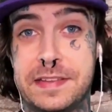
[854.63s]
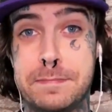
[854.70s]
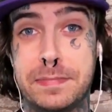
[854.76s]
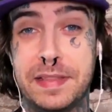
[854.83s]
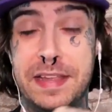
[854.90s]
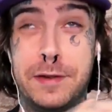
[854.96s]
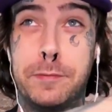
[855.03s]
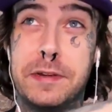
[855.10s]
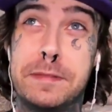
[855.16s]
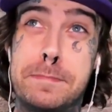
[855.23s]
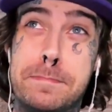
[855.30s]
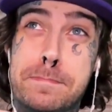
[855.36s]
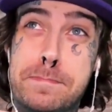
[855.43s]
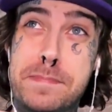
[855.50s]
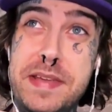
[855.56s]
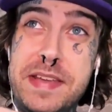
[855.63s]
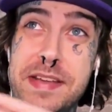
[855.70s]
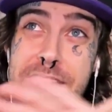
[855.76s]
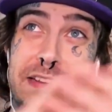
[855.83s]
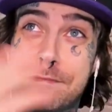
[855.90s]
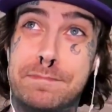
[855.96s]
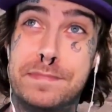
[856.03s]
They played with
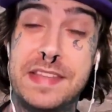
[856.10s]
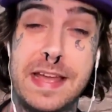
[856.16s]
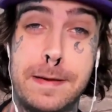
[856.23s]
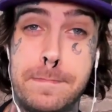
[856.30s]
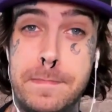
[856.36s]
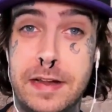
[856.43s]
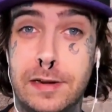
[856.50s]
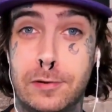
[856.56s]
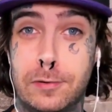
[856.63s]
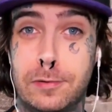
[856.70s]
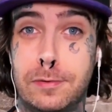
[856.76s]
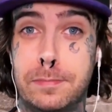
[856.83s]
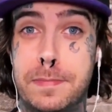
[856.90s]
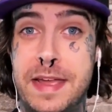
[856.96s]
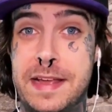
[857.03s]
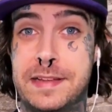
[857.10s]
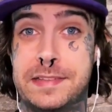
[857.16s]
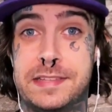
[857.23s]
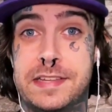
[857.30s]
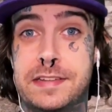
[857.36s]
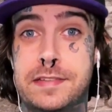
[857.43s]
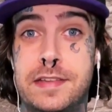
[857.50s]
big death metal
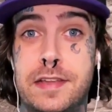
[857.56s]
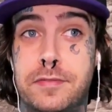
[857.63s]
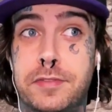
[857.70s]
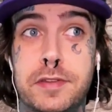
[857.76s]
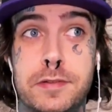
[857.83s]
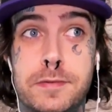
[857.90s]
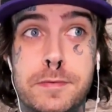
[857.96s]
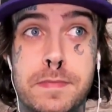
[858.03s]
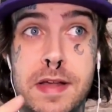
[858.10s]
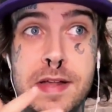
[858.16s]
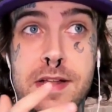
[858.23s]
bands, and if you